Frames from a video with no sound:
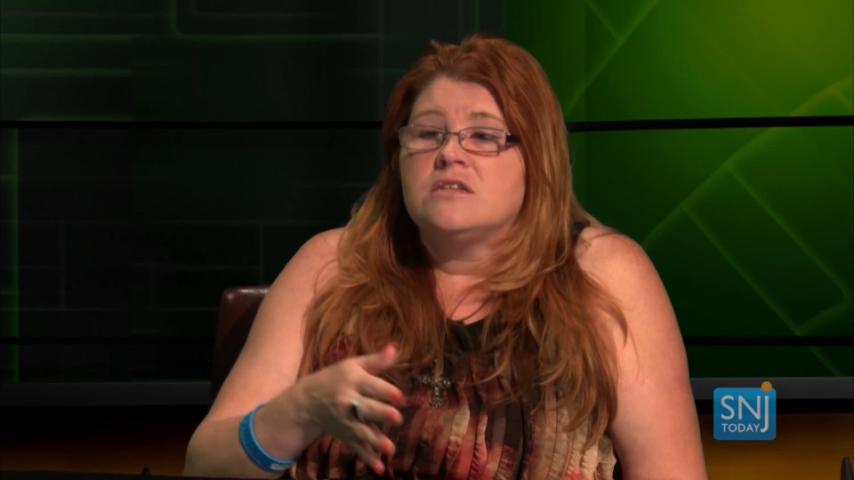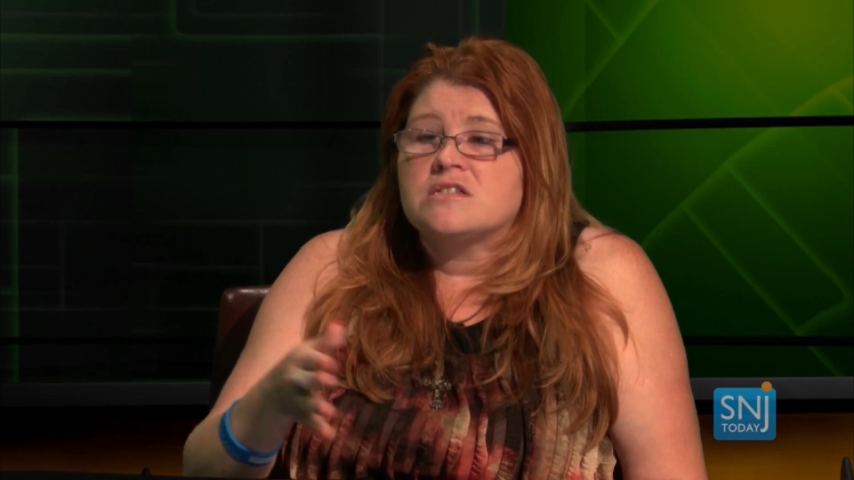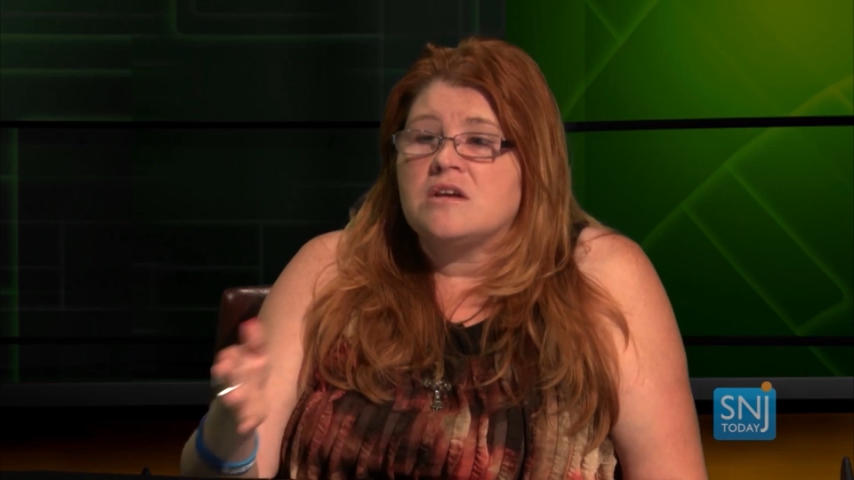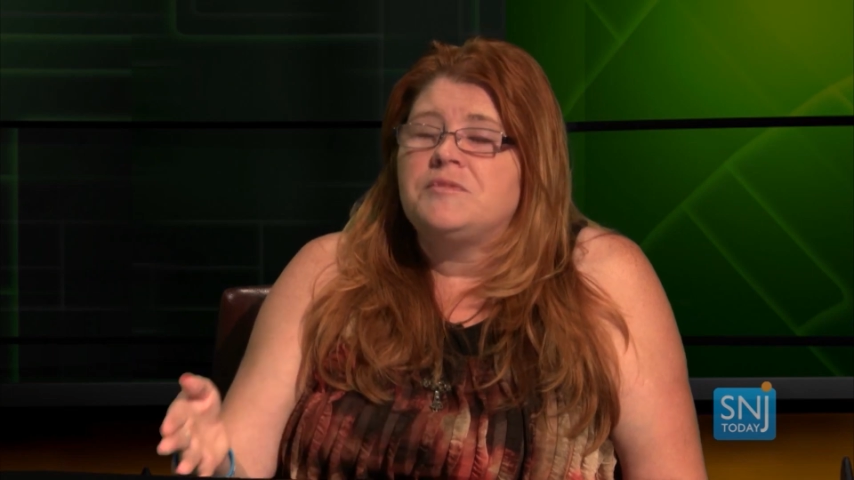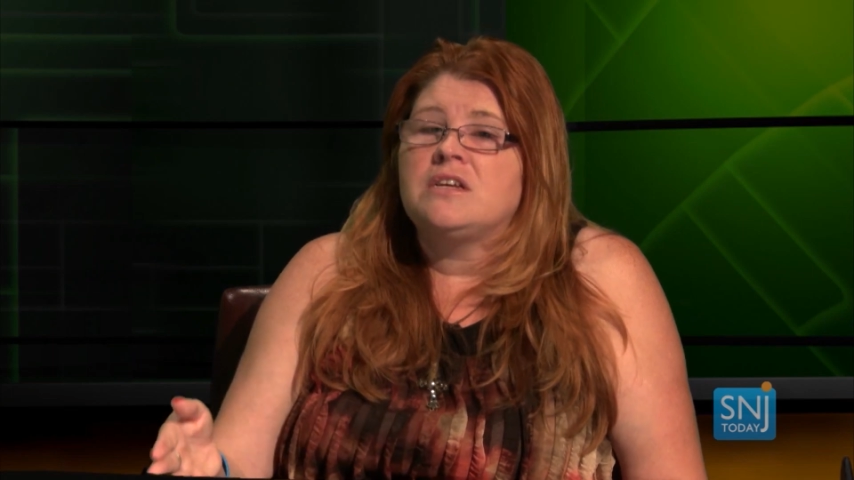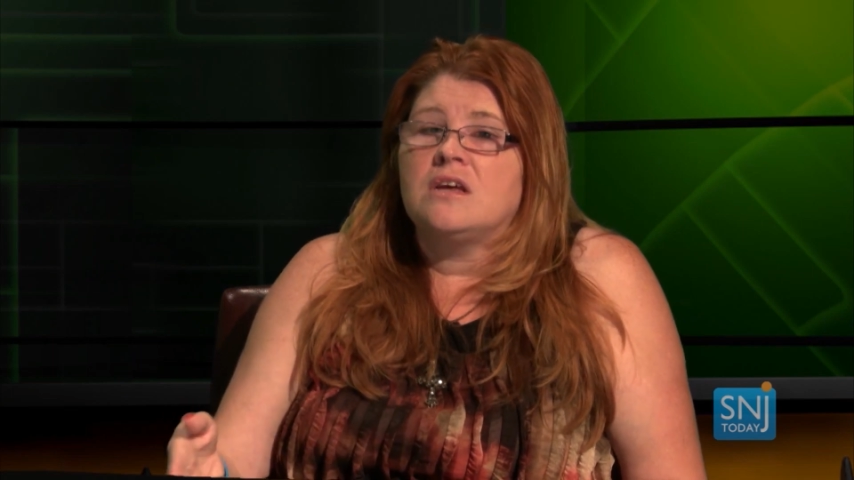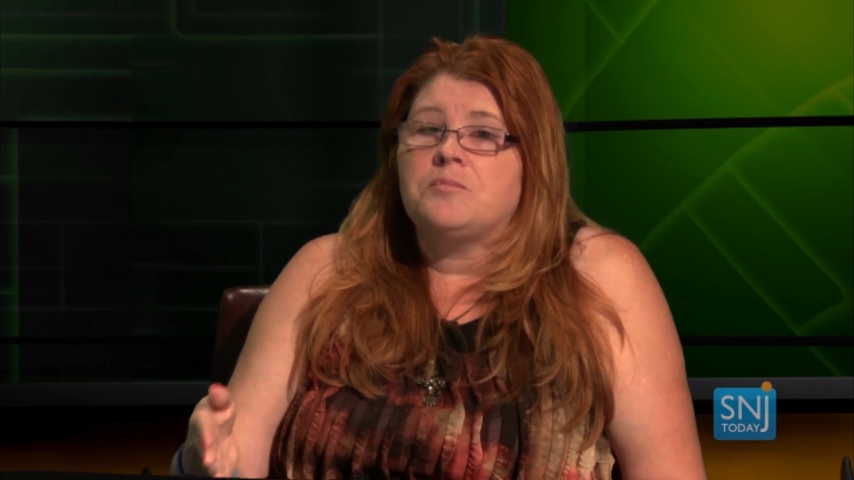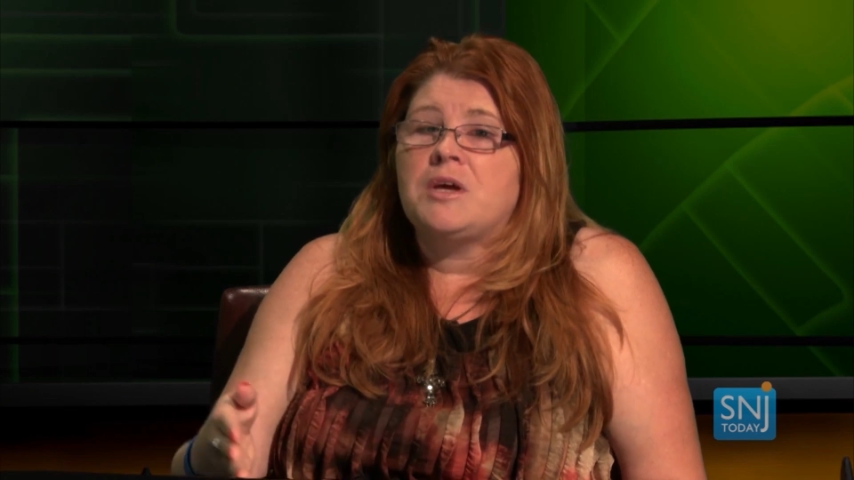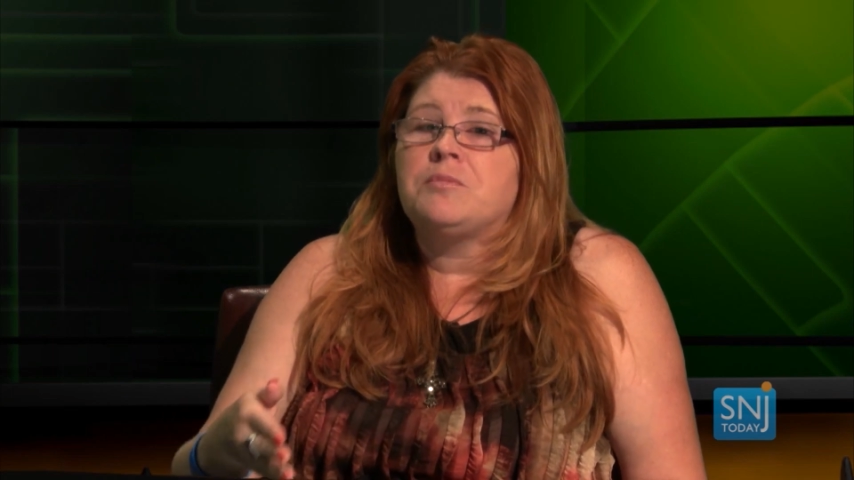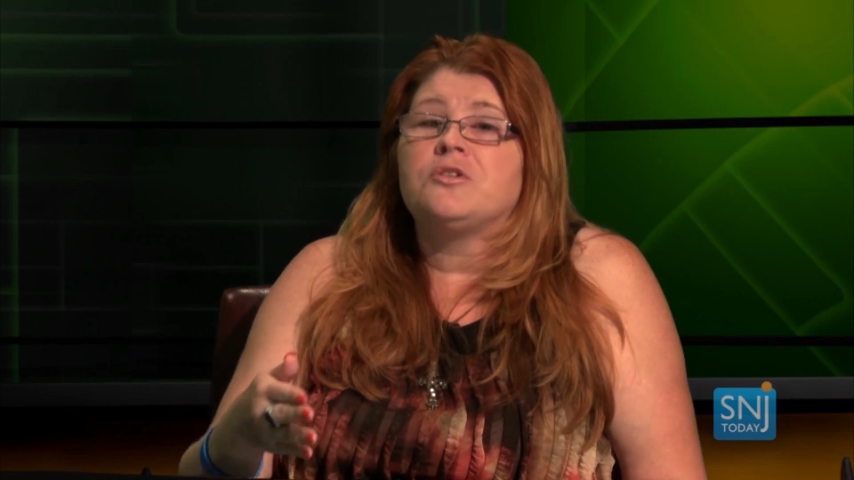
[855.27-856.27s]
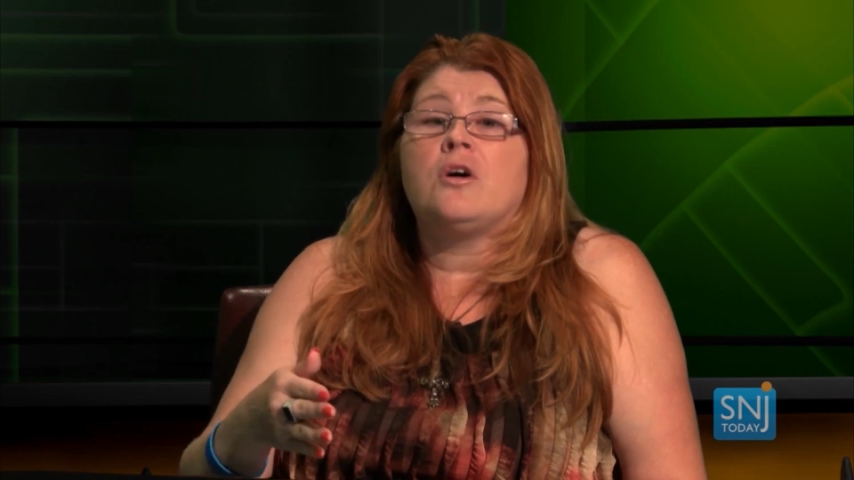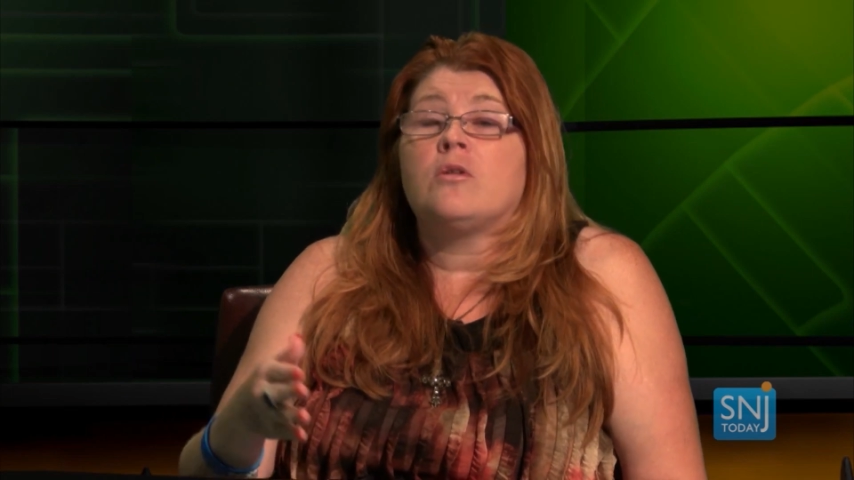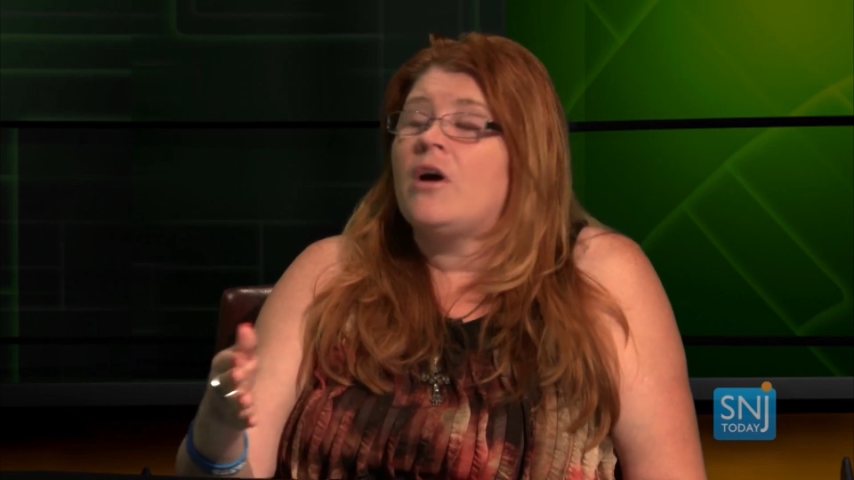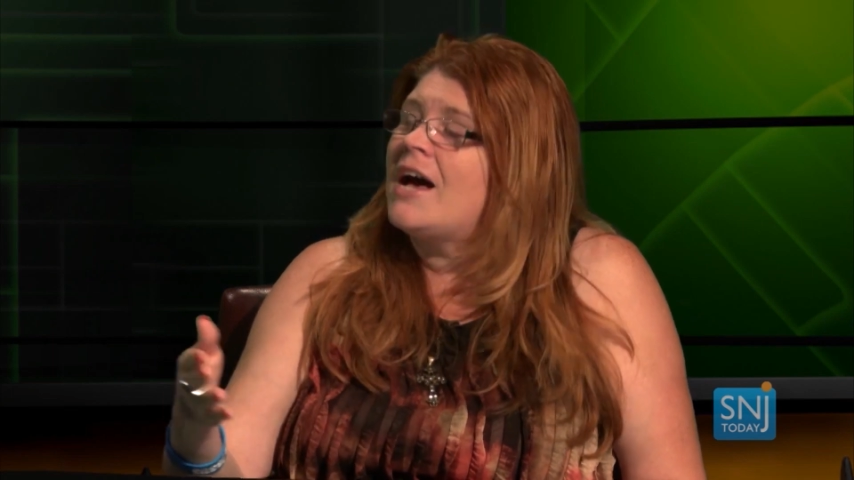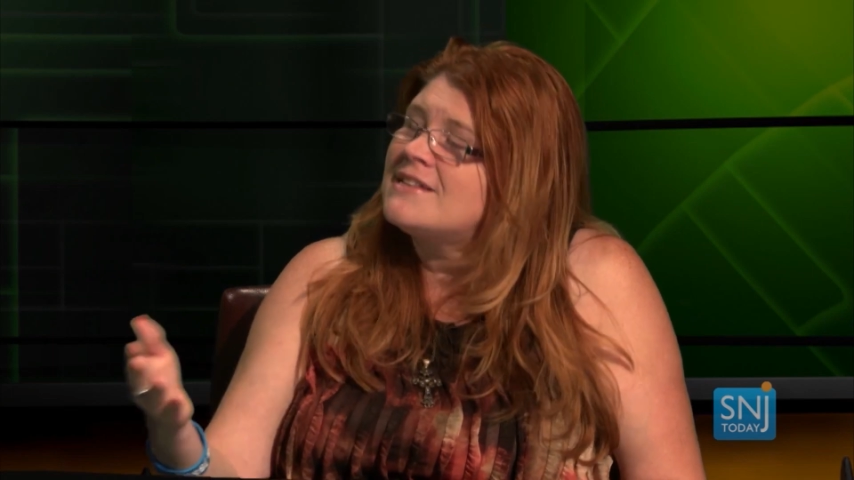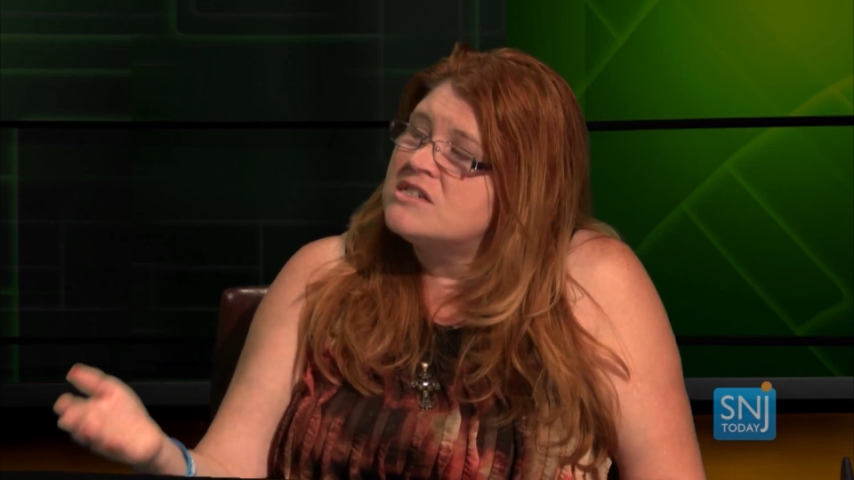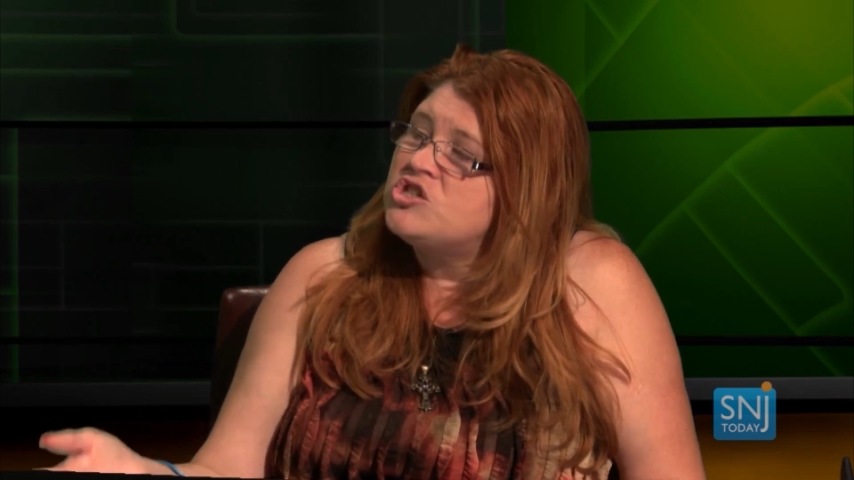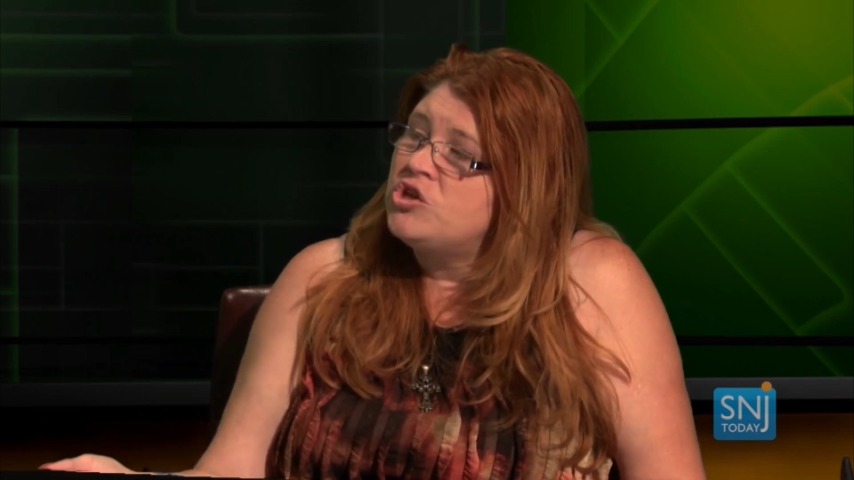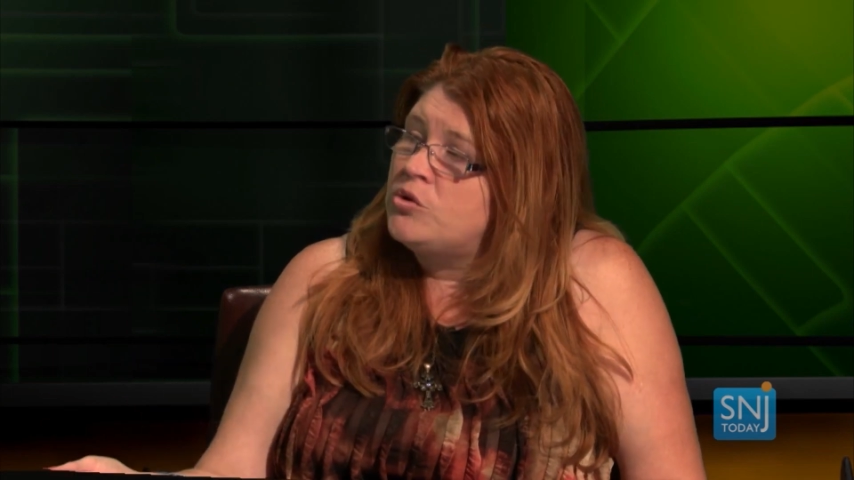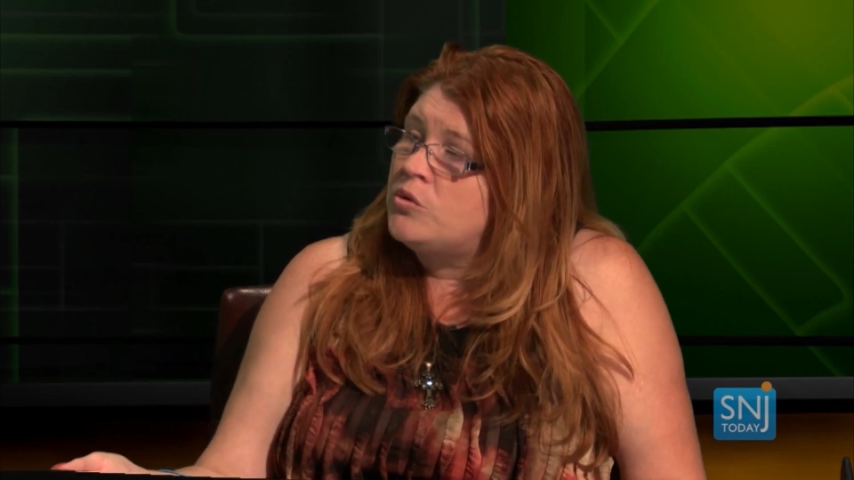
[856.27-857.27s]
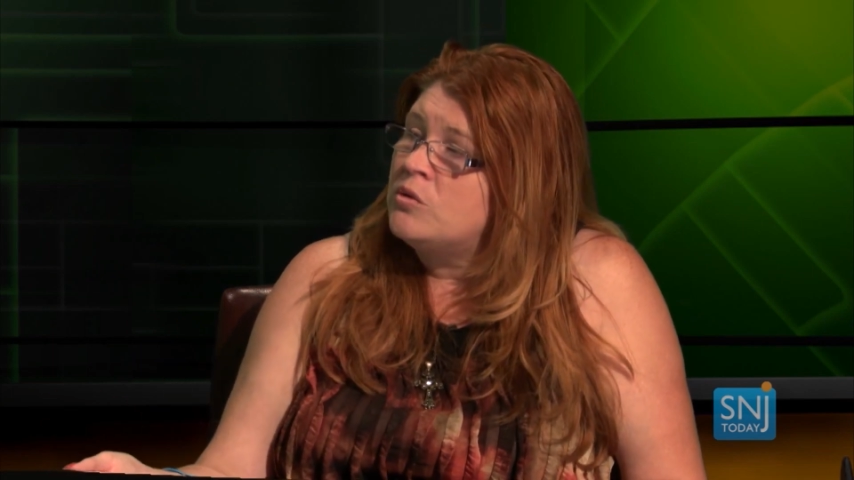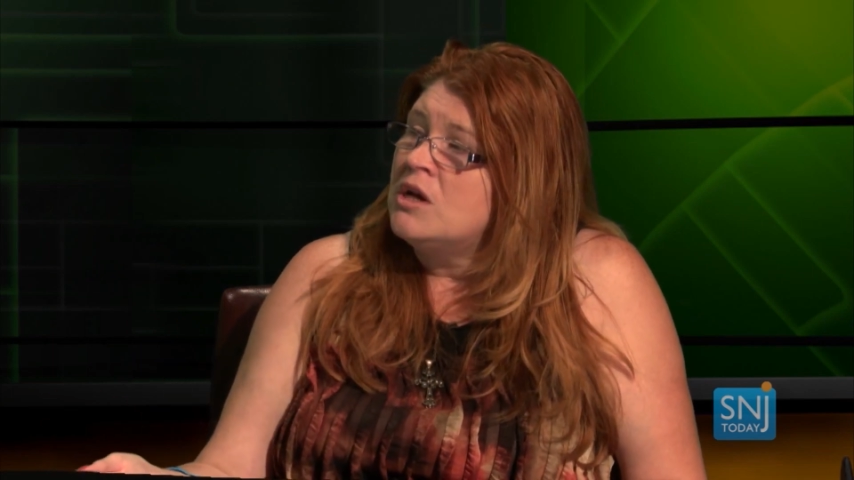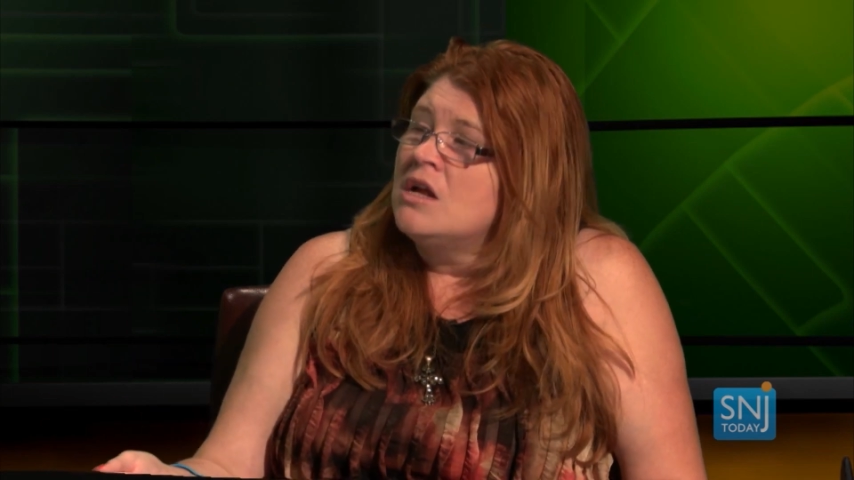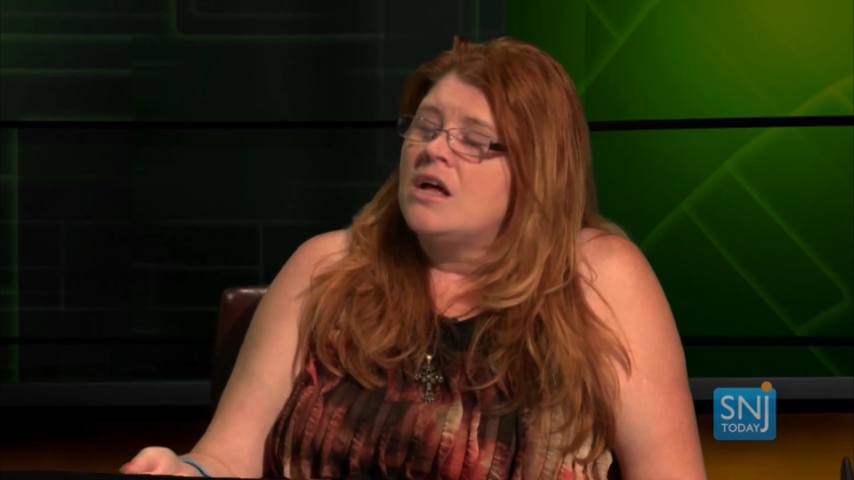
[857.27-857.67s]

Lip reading: something that people don't know how to do,